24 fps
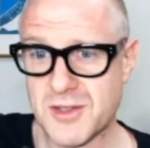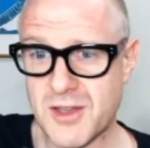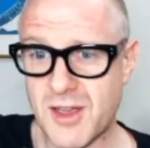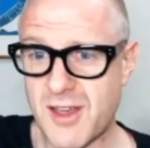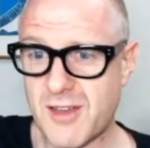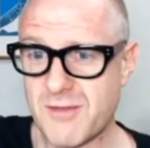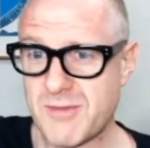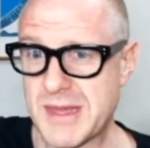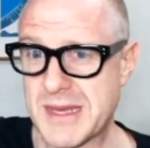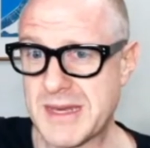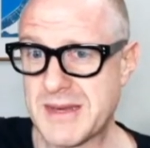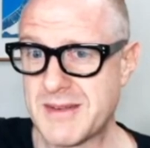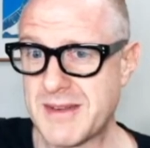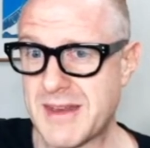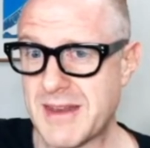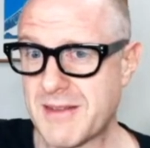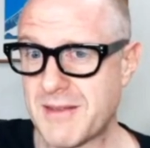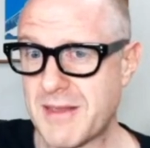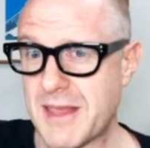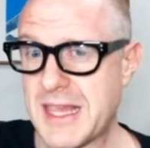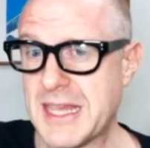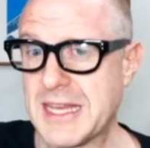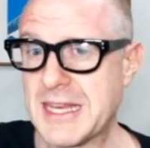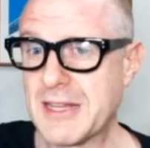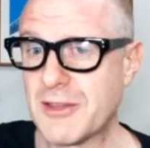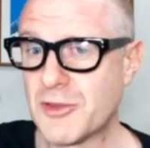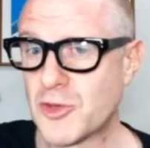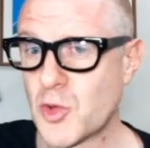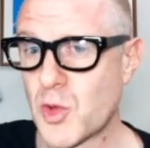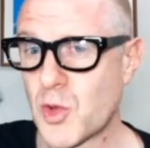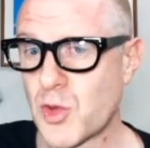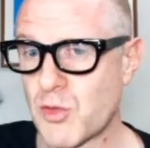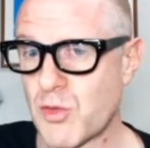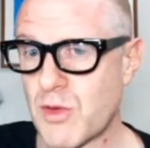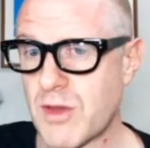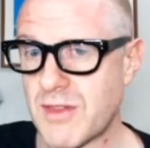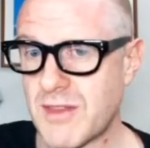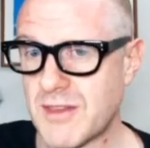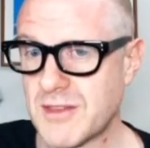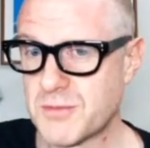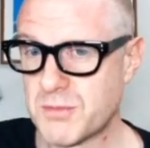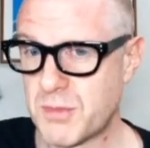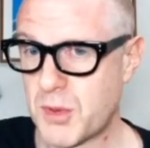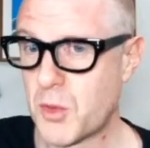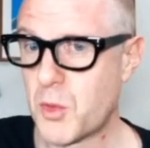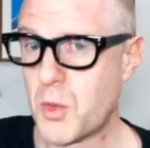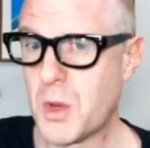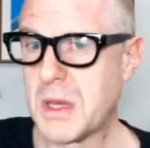So I've been eating two or three of these
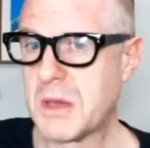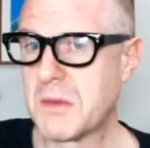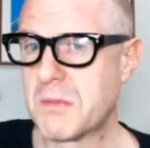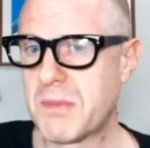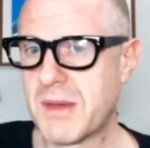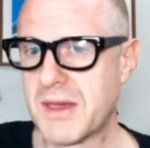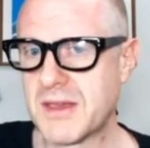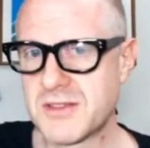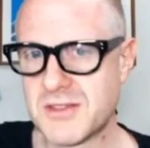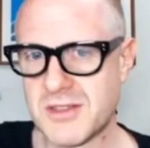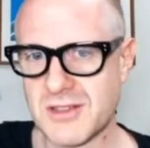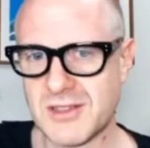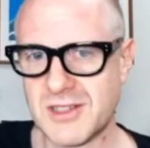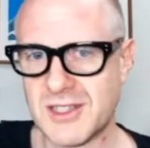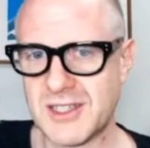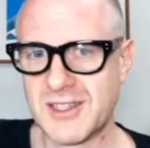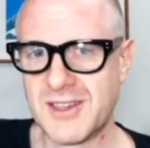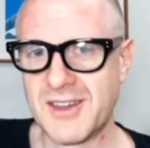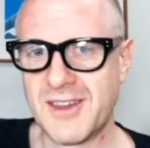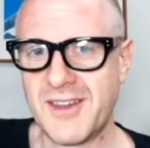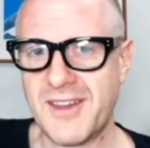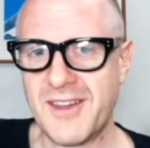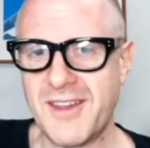per week, basically,